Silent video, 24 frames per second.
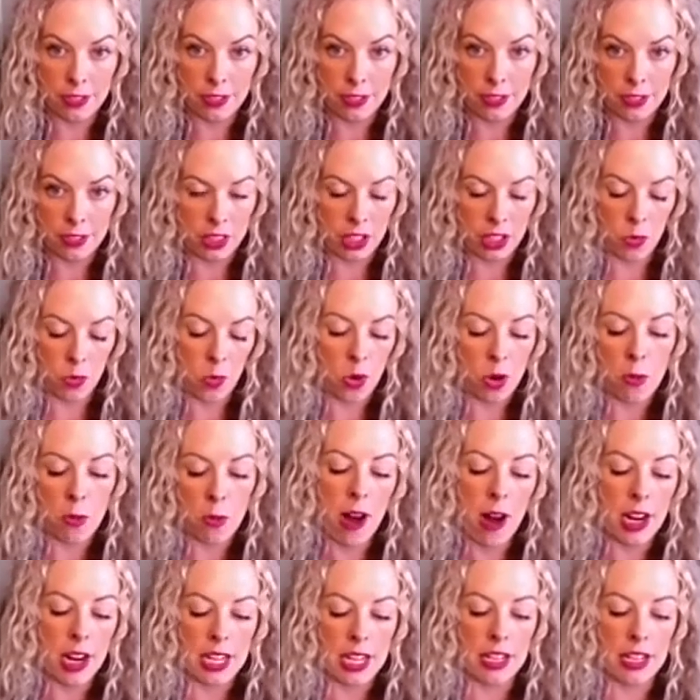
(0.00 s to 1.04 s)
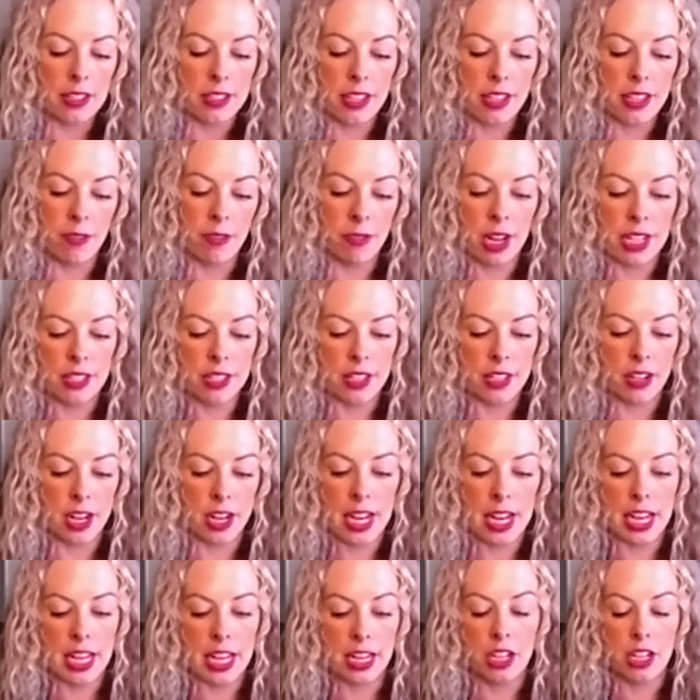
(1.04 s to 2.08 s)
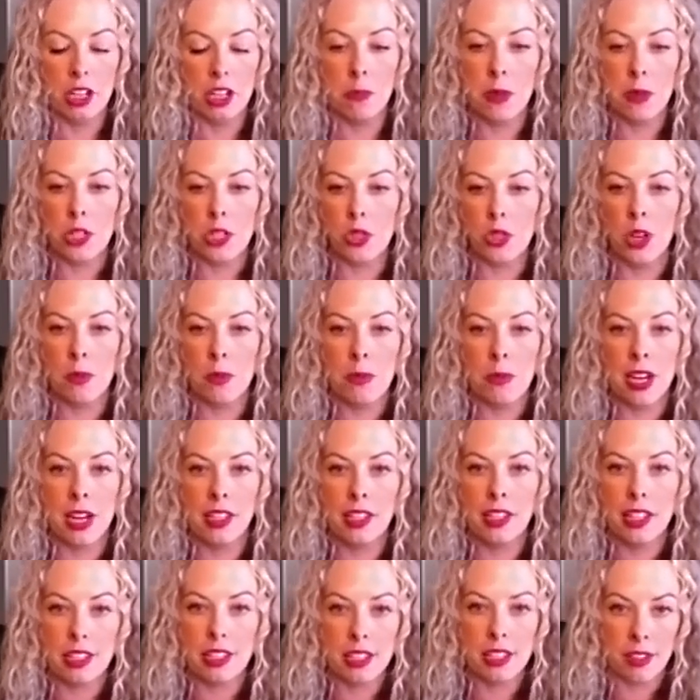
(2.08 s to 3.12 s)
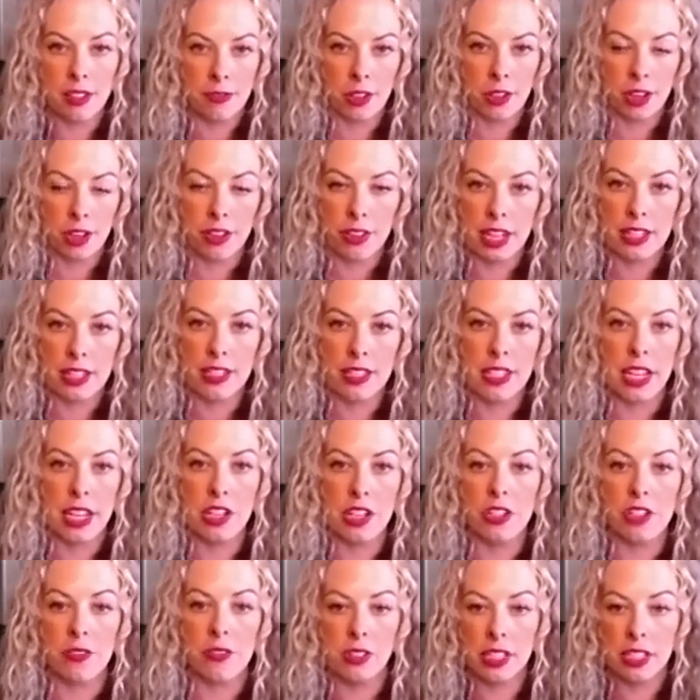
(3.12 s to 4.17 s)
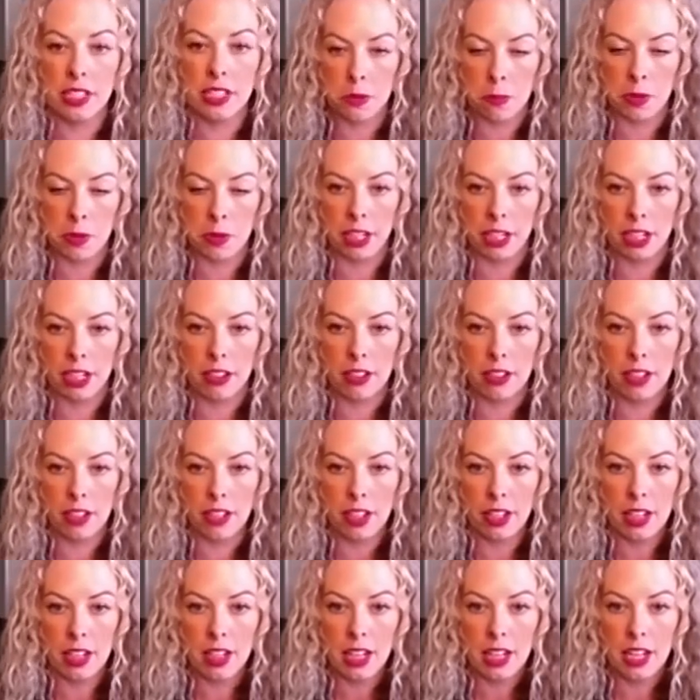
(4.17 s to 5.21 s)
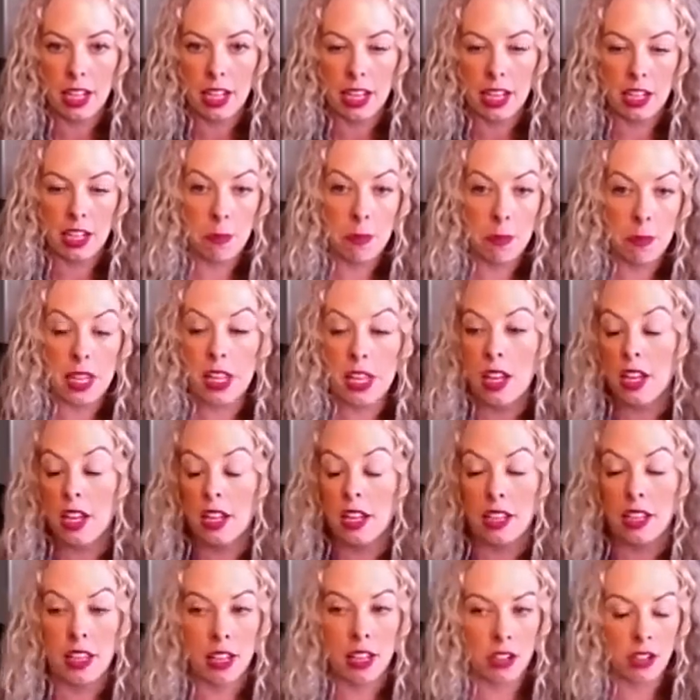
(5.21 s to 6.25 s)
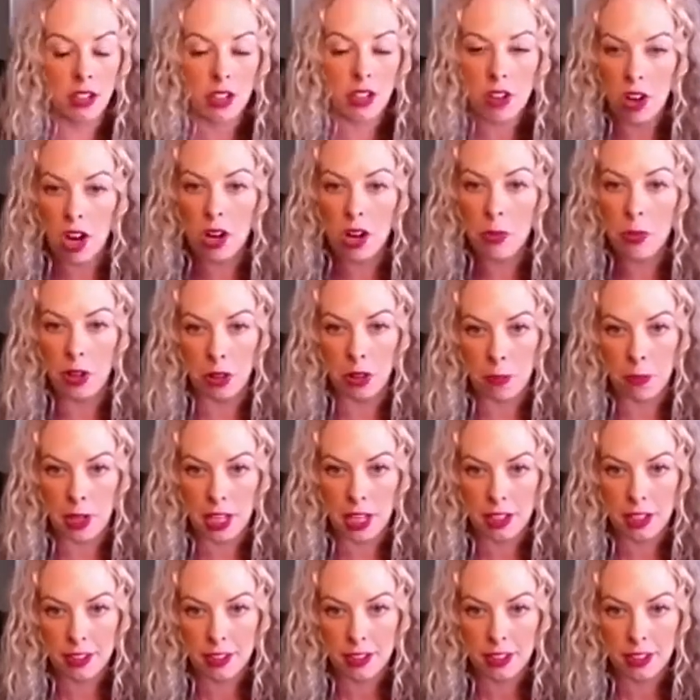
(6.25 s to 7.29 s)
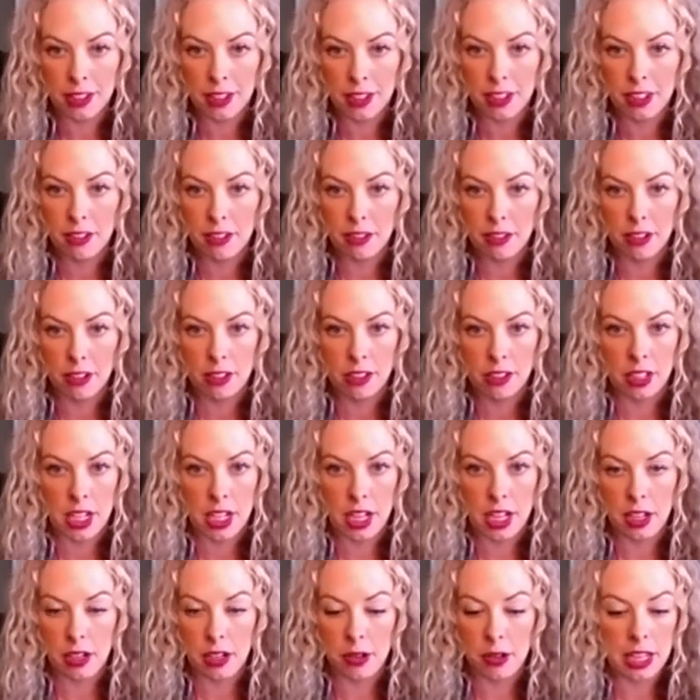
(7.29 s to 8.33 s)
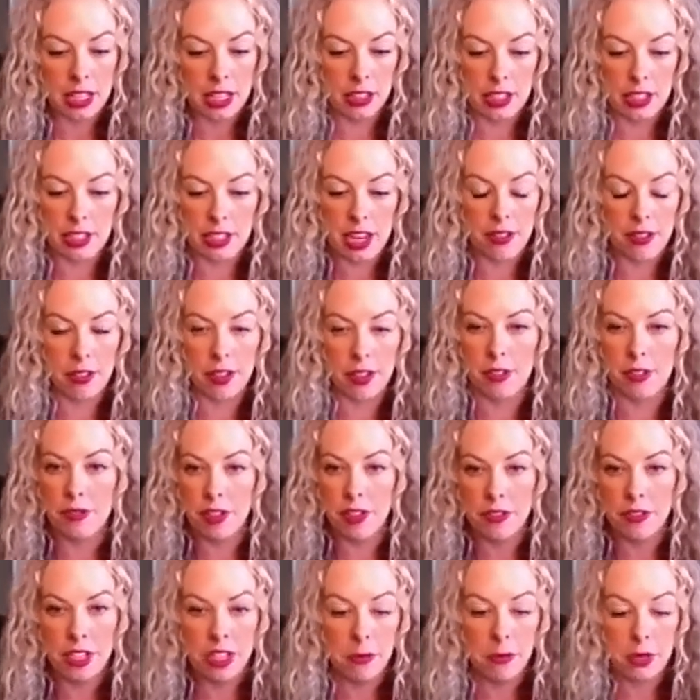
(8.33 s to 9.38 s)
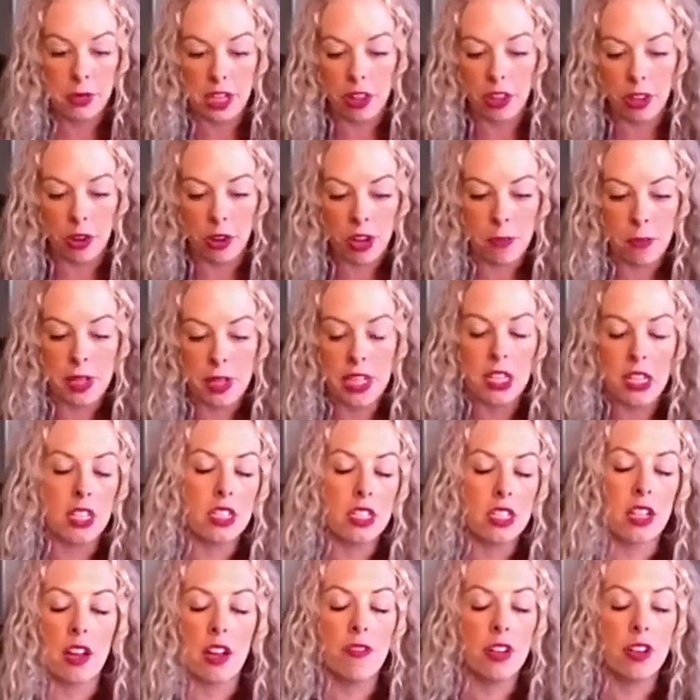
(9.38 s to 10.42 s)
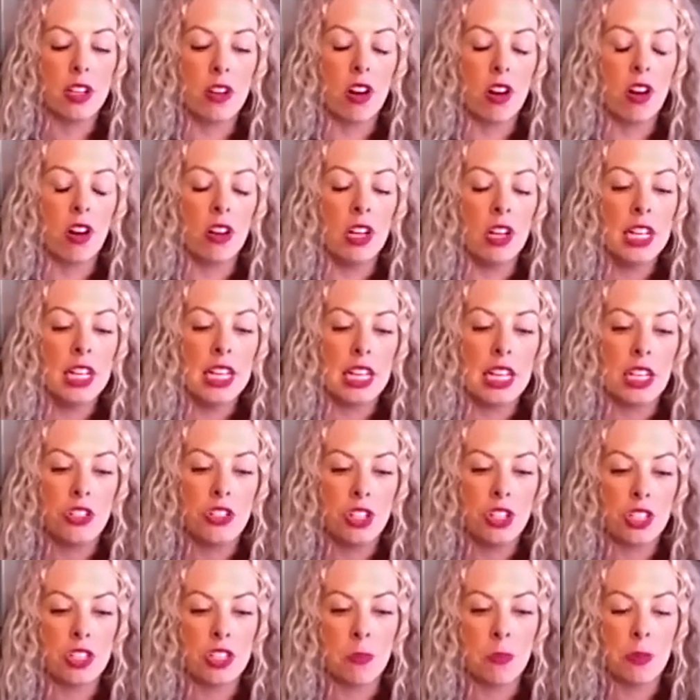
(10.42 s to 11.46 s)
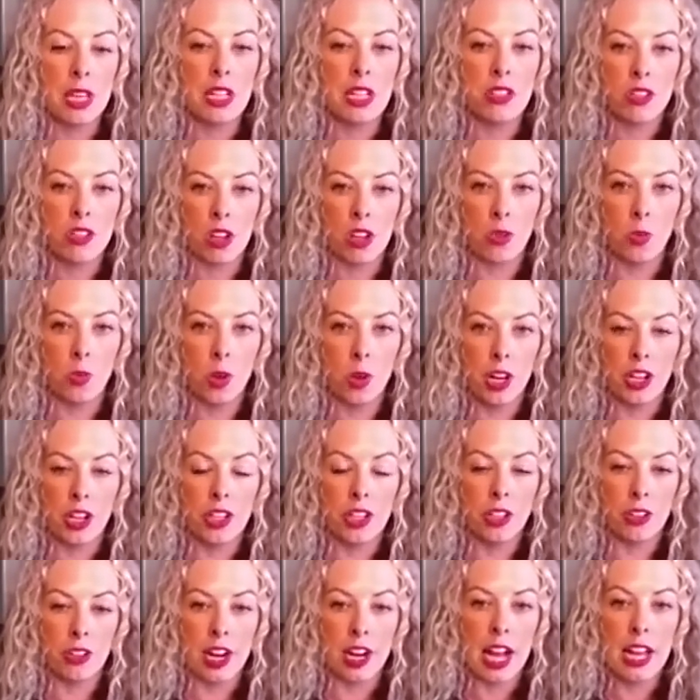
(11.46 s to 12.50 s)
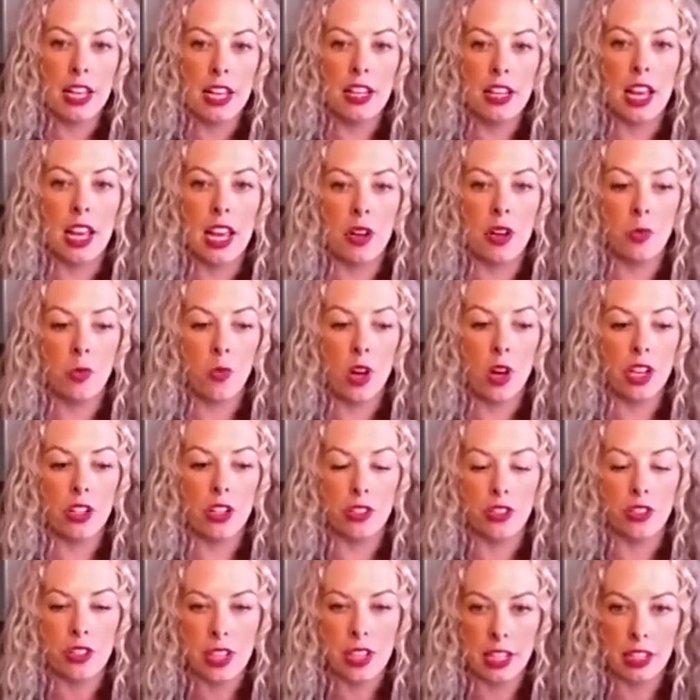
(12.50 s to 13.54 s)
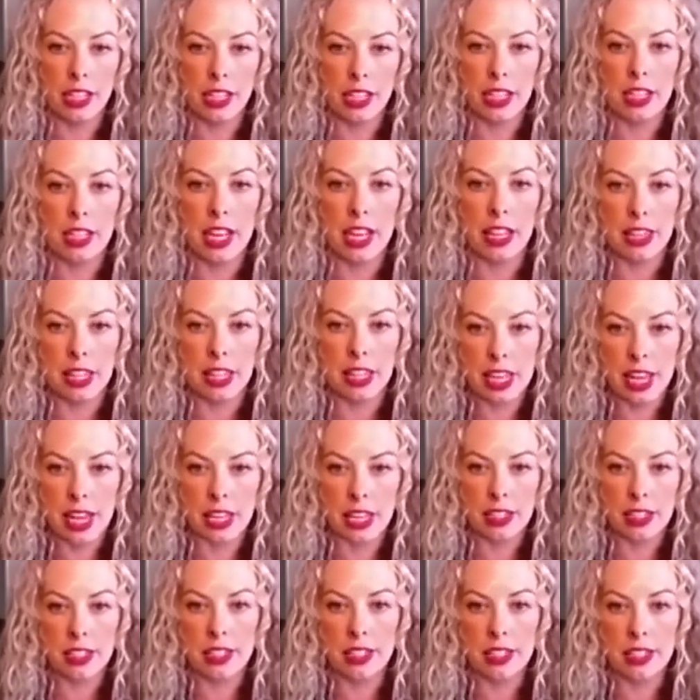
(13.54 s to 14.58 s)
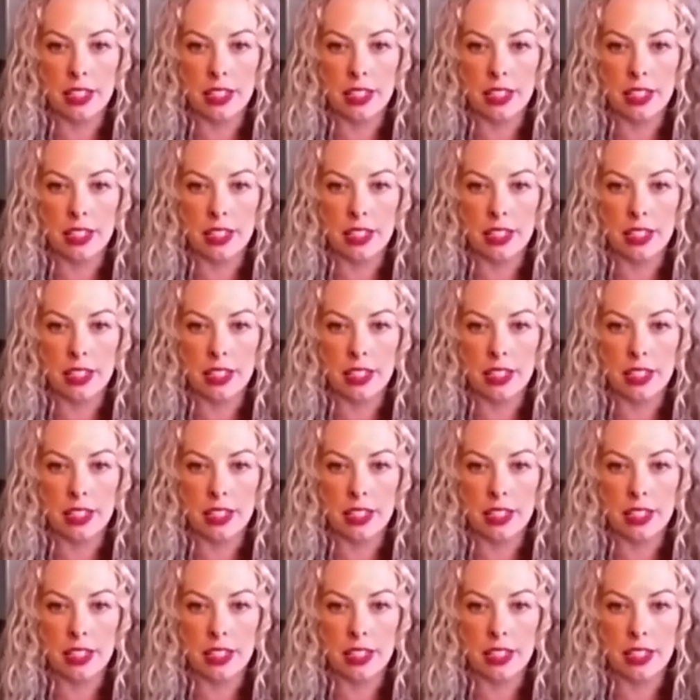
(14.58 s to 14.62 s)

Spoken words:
They're a warm audience. They've raised their hand. It could be join my list if you're at that stage of list building. It could be get on a call with me and let's have a 15-minute, 30-minute discovery call. It just depends on where you're at and what you're selling at the end.